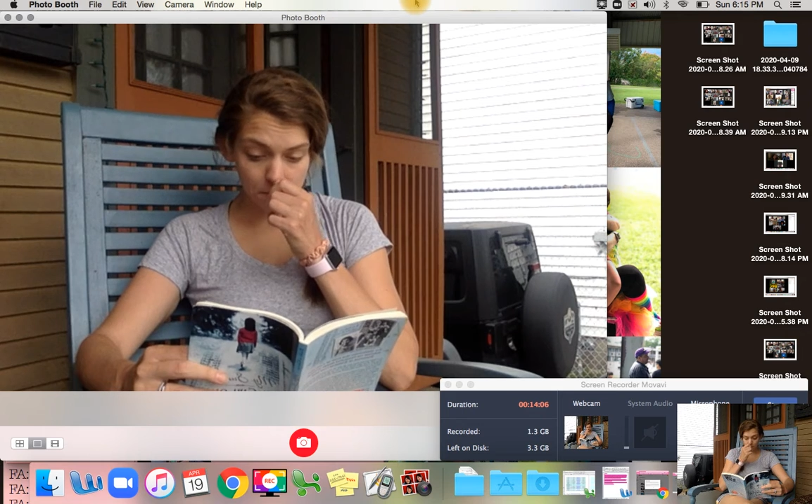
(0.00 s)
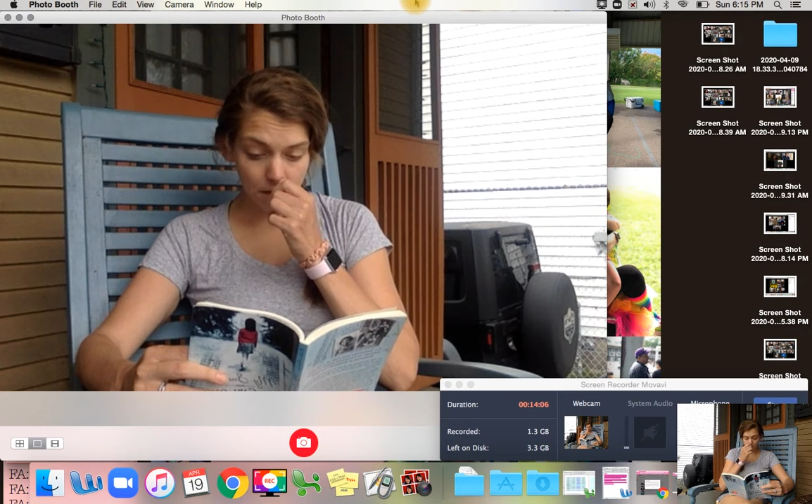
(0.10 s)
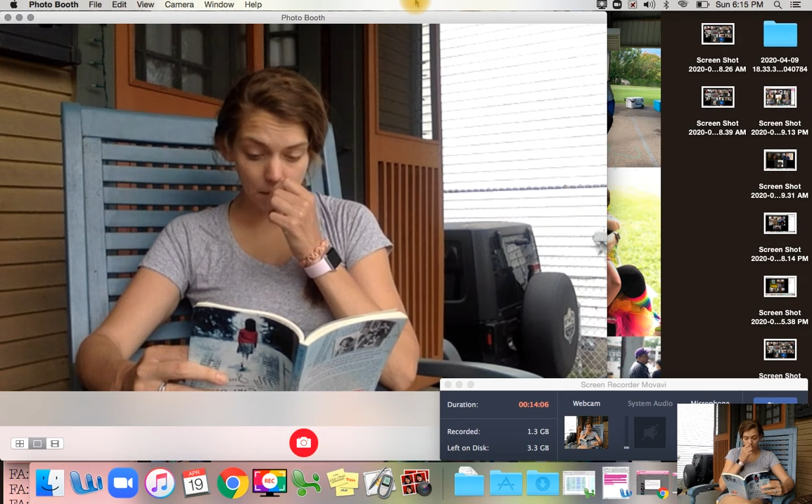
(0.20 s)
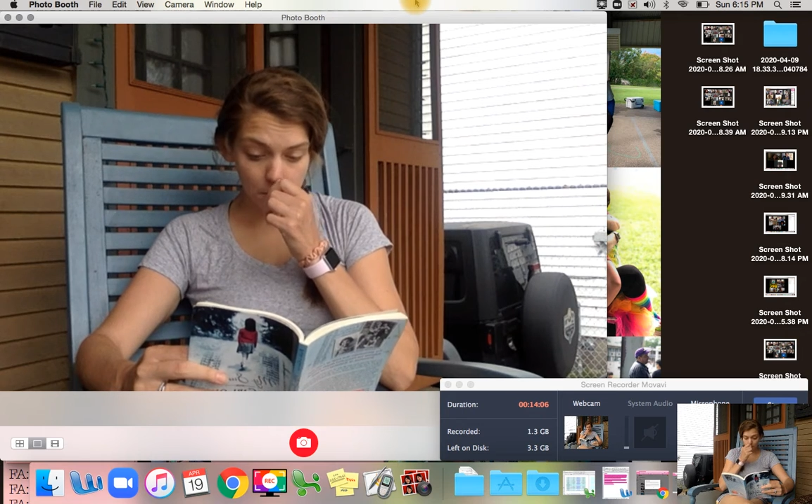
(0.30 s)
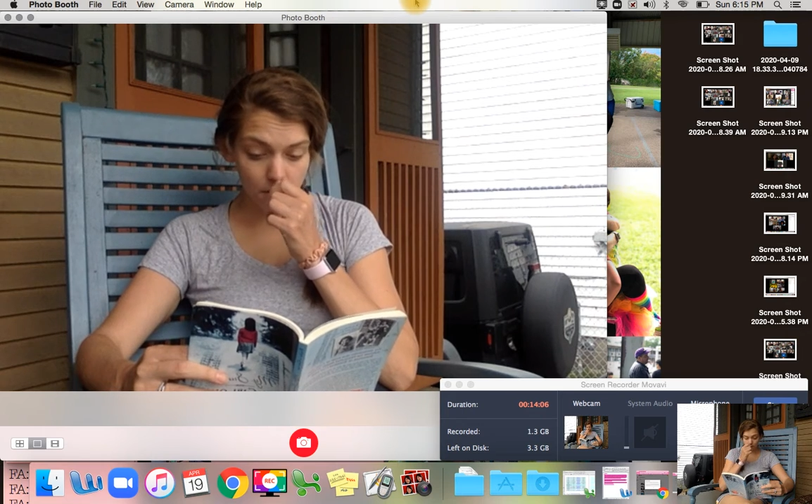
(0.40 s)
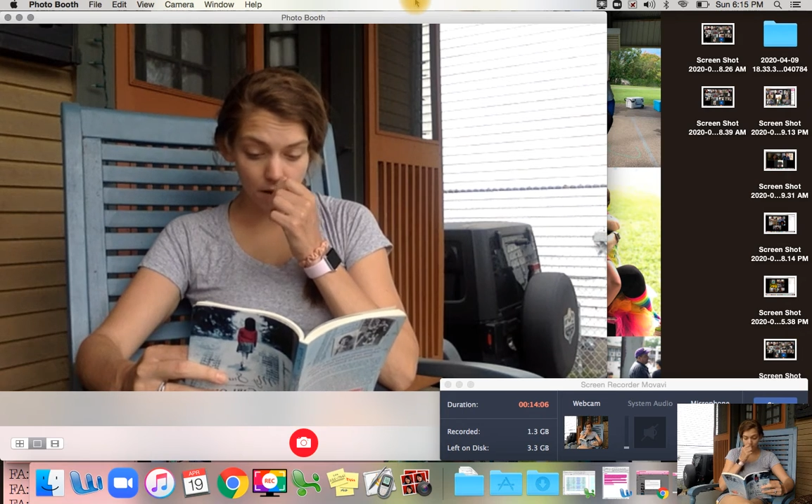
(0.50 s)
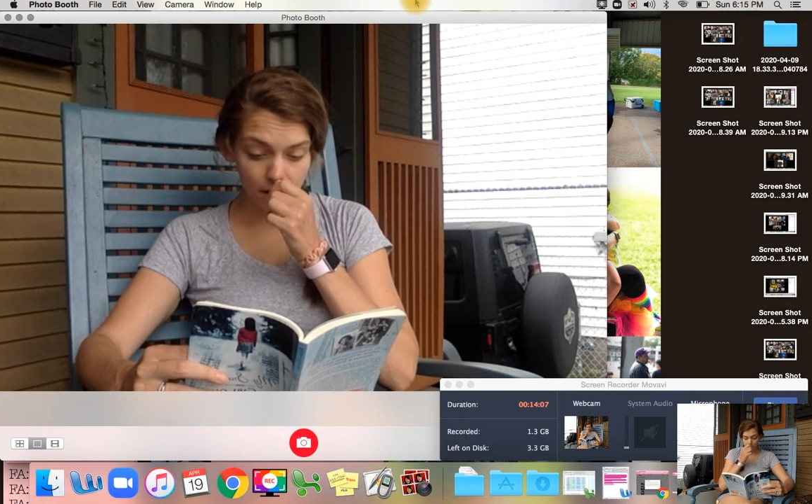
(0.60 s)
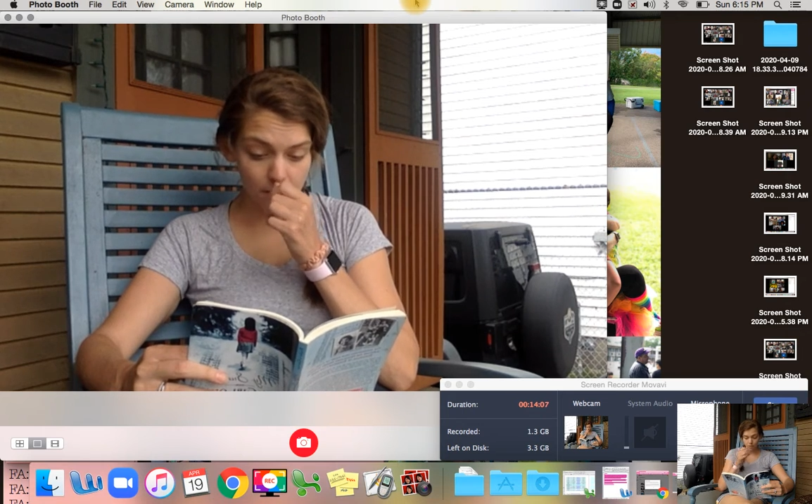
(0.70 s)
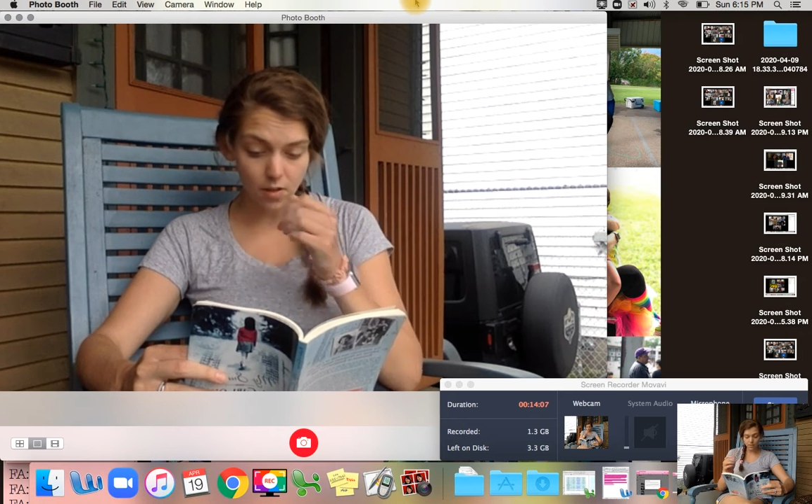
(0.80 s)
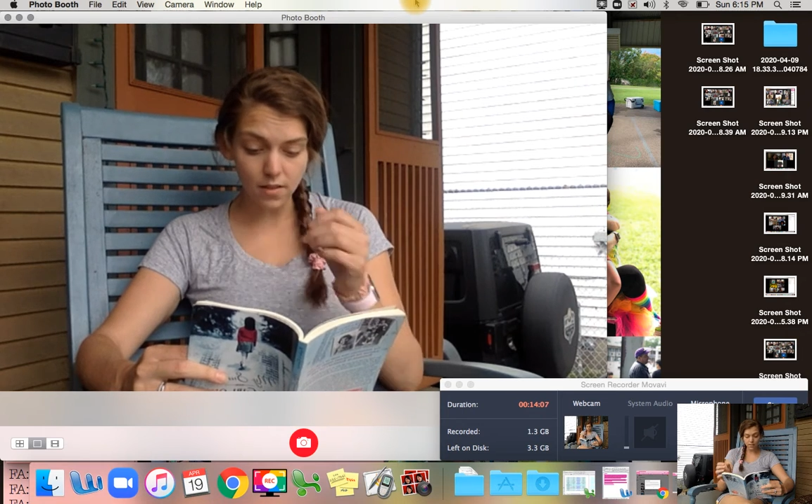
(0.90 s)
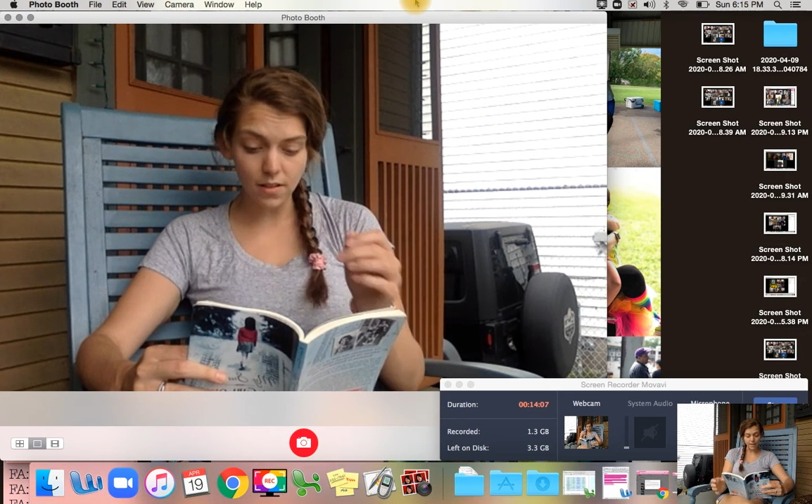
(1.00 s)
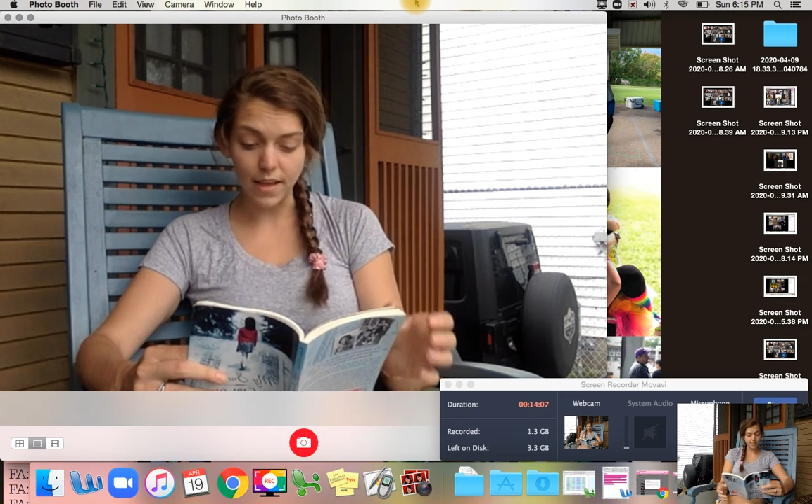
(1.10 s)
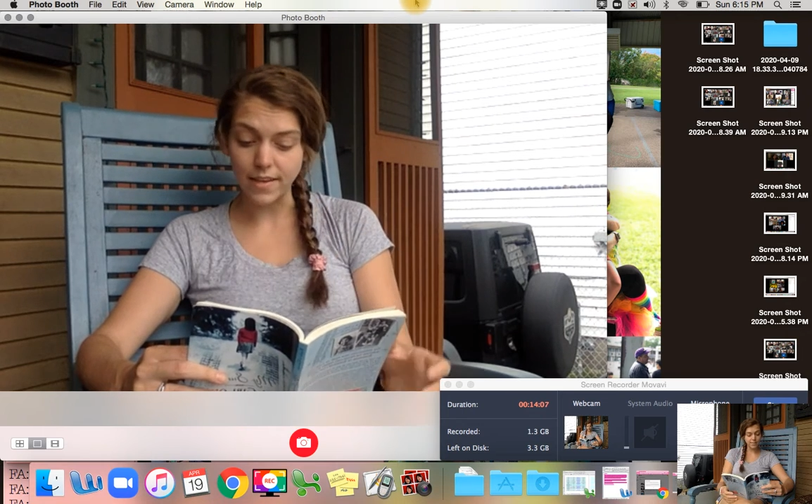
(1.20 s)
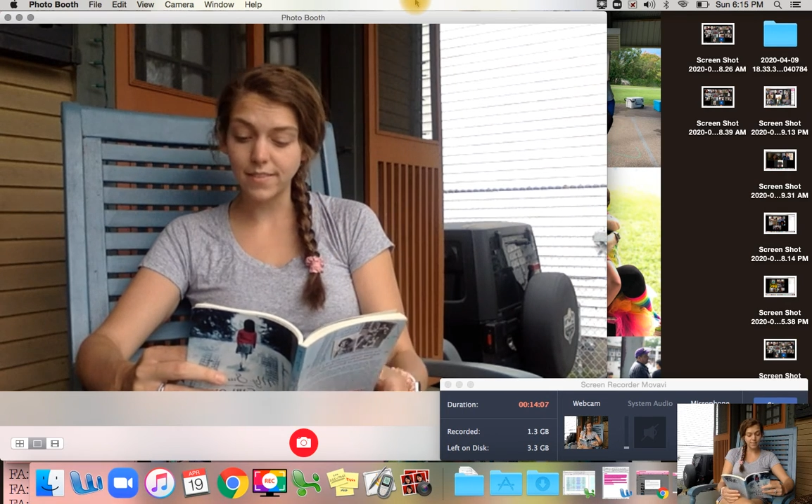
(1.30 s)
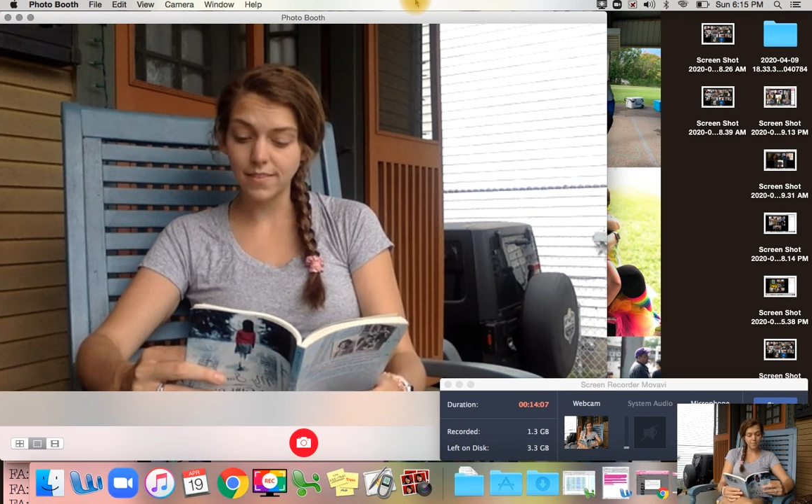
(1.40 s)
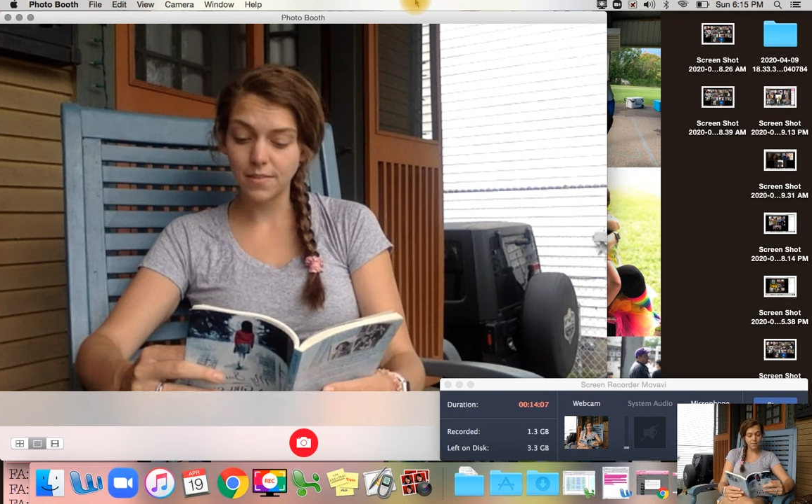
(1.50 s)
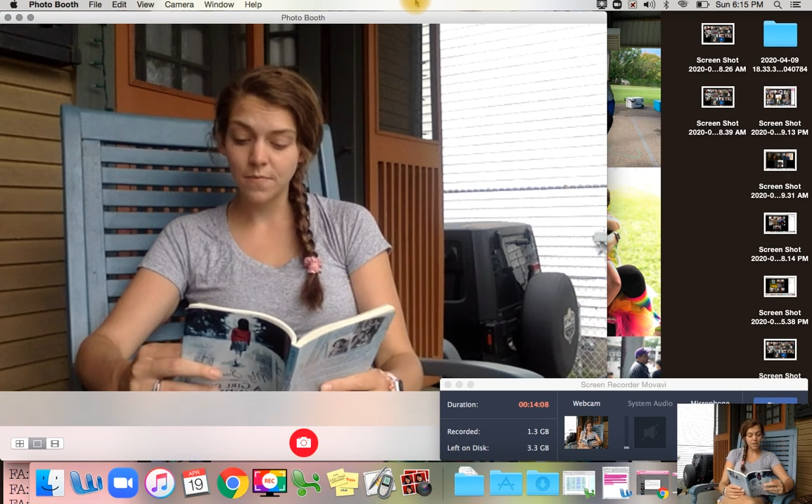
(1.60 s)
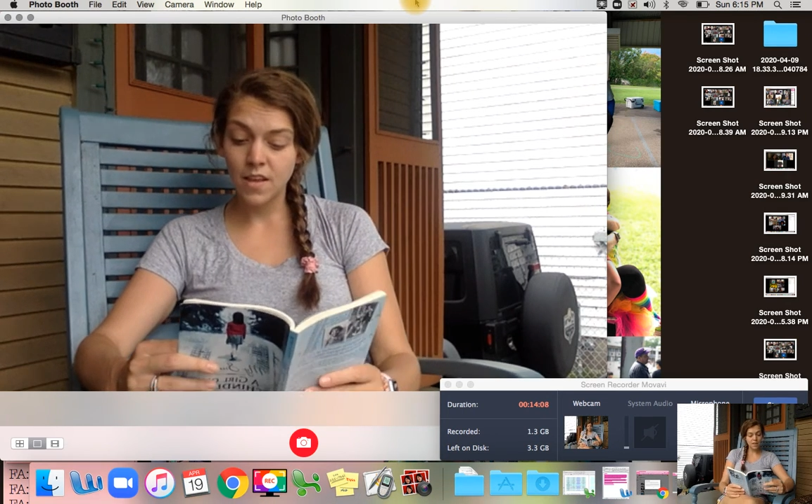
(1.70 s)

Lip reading: He put our names on the list,